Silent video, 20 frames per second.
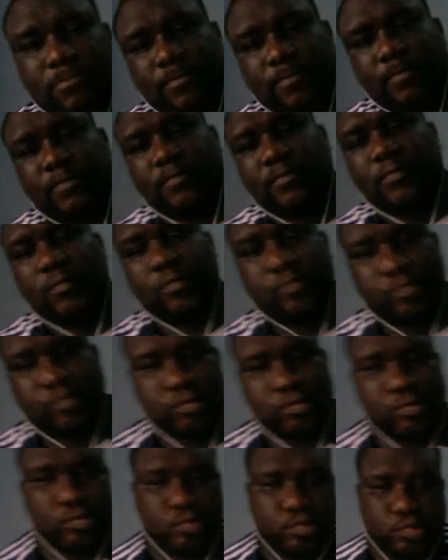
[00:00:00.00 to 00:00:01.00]
and better in the
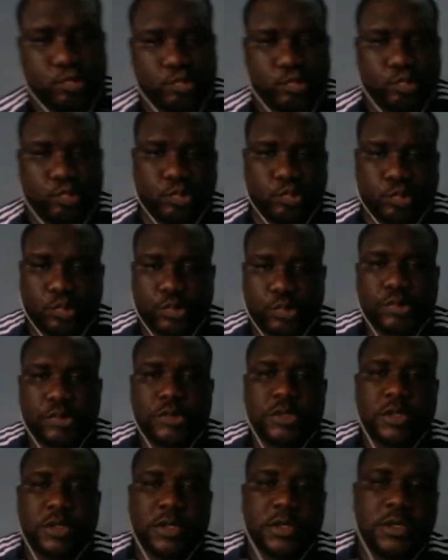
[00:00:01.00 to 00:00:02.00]
squad, and he decided
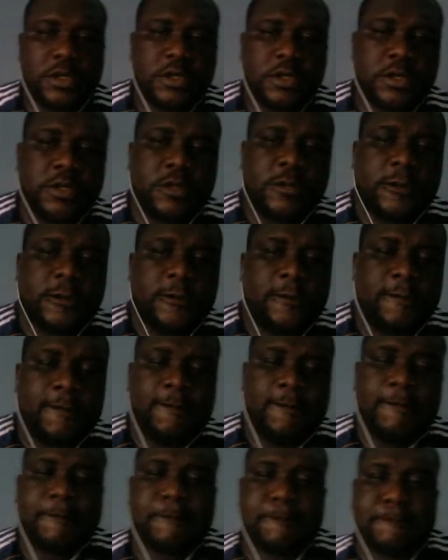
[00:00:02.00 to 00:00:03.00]
to go for the
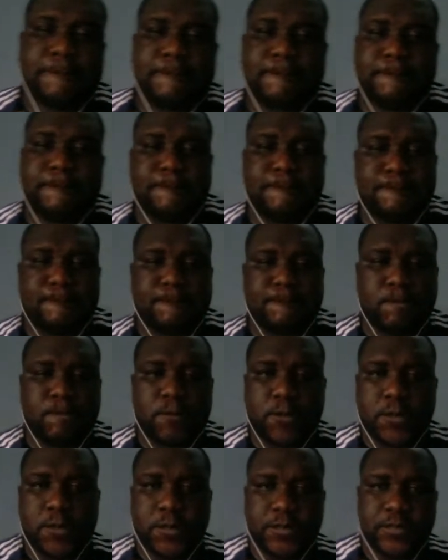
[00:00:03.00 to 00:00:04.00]
experience of
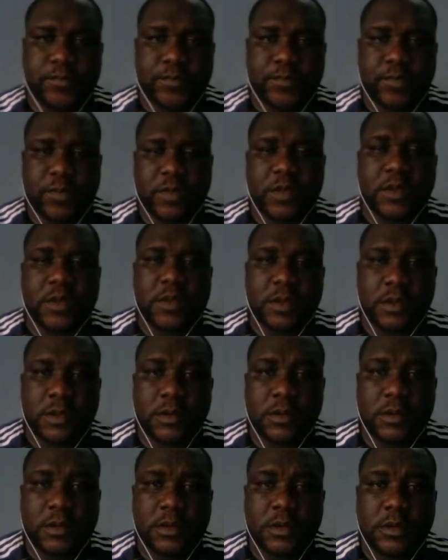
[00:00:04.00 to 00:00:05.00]
Kolarov
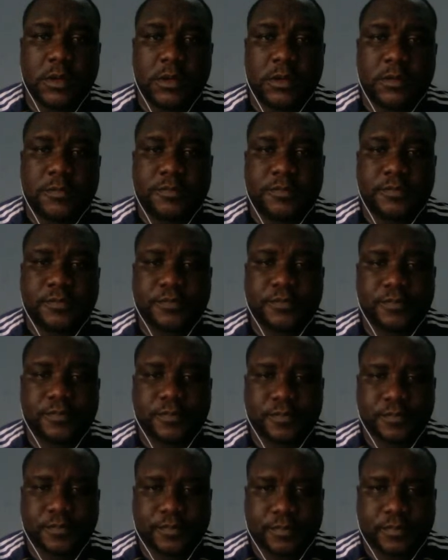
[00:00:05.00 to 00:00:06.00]
and the
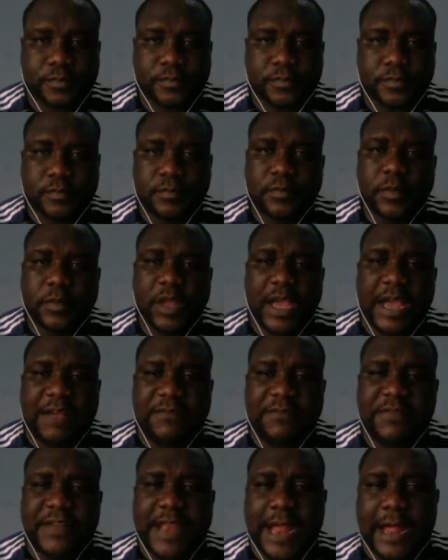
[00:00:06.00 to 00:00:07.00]

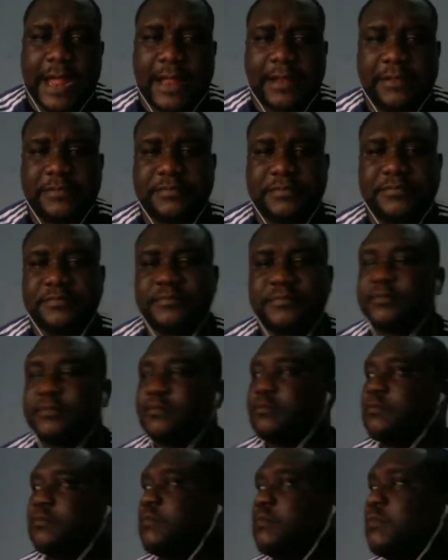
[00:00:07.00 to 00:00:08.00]
experience of Kolarov.
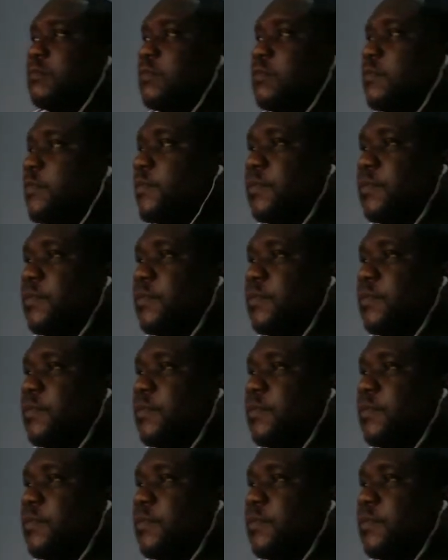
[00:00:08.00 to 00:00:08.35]
Yeah.